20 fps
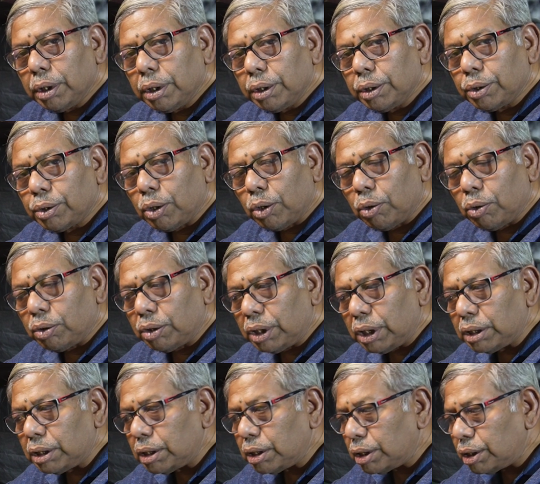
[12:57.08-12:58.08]
So
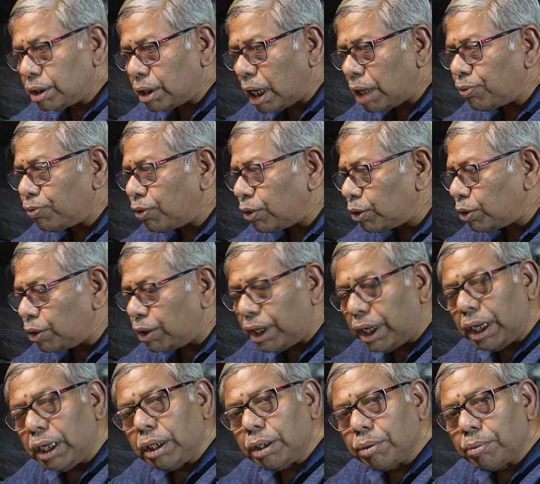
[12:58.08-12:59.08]
this is done for
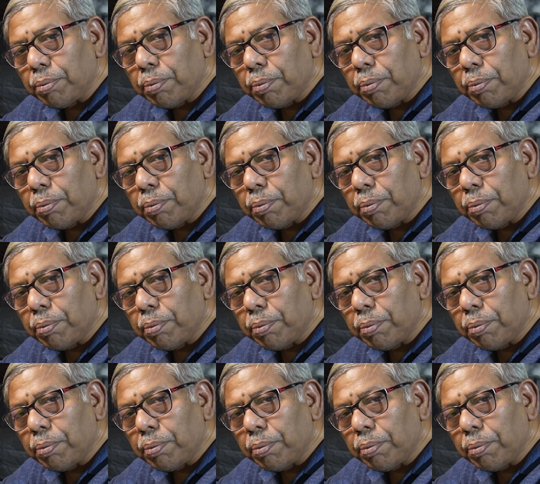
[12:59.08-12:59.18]
today.